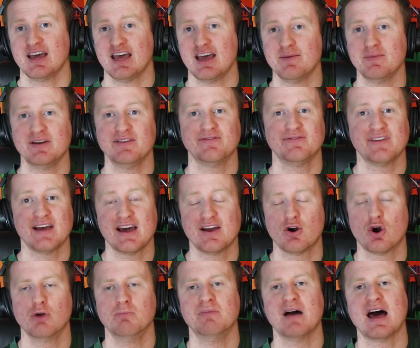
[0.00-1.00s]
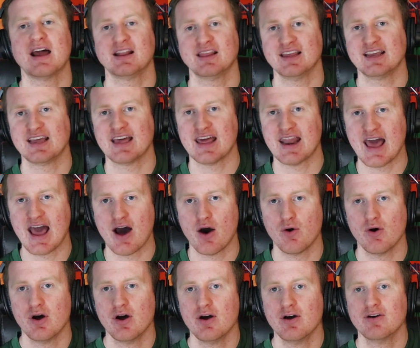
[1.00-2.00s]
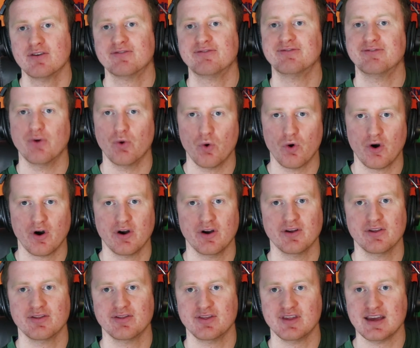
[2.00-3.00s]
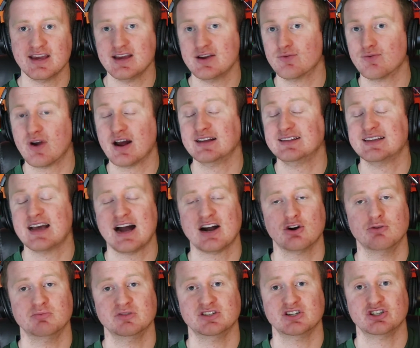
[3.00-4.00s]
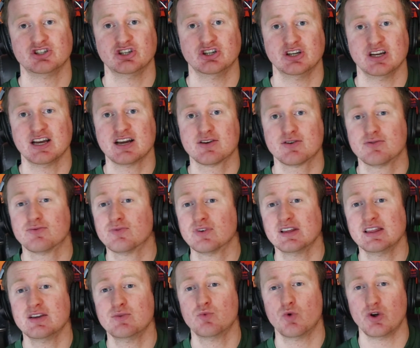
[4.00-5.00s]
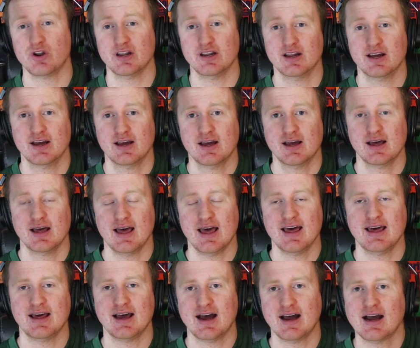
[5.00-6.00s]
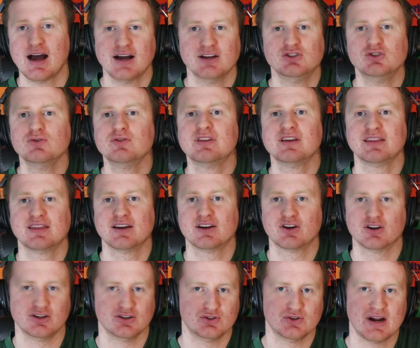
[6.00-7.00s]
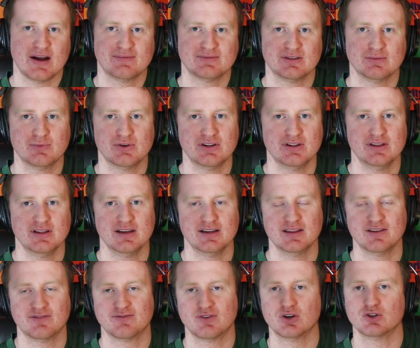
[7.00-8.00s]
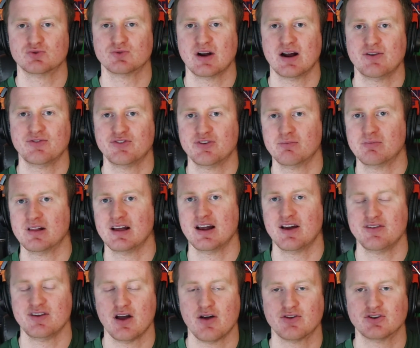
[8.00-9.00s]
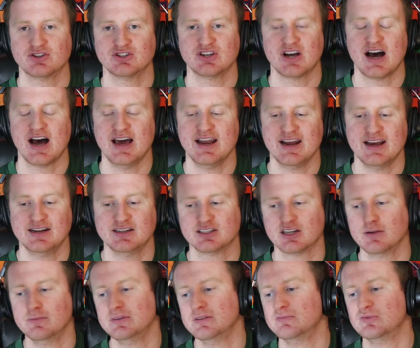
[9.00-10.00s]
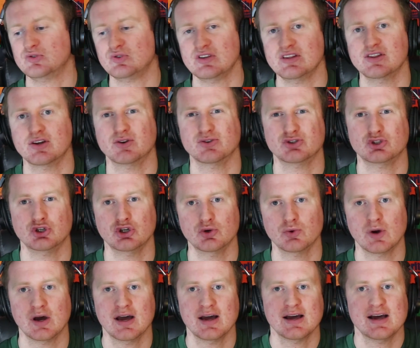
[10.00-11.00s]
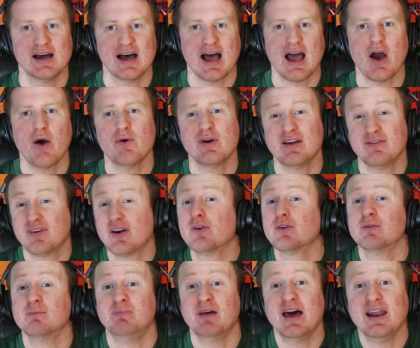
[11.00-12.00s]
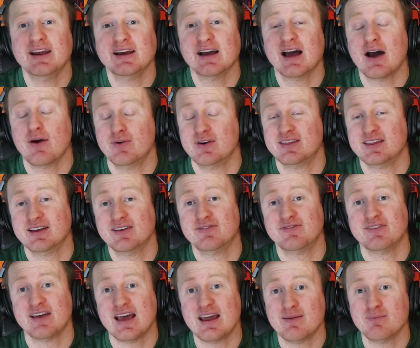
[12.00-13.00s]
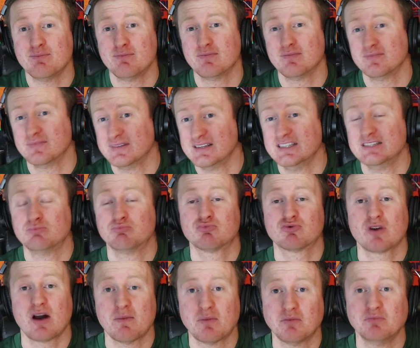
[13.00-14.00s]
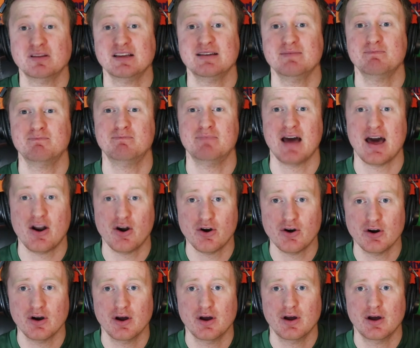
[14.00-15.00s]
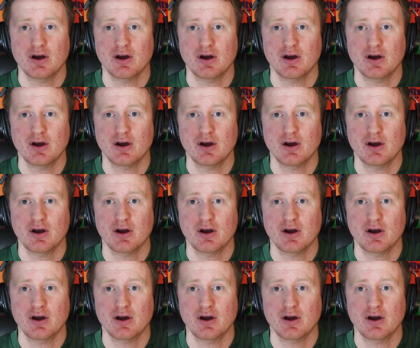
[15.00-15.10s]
him and Fant are battling it out for the right tackle position. It really wouldn't. And I do think they're going to draft someone in the first round to play on the other side, and it's going to be between those two. If I were betting, I would think Fant is probably better,